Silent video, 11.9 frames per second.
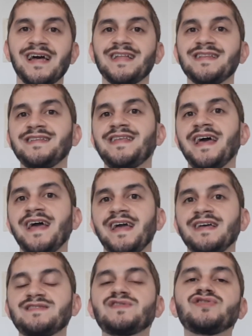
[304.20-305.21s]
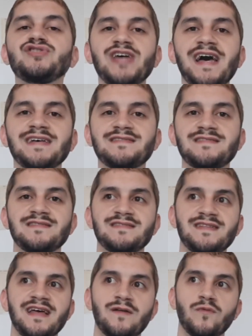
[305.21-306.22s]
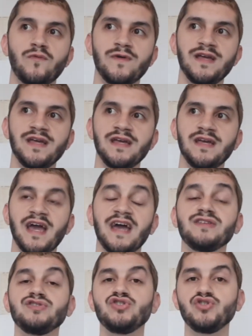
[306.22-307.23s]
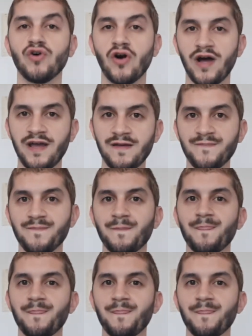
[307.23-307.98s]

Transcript: they suggest that we enjoy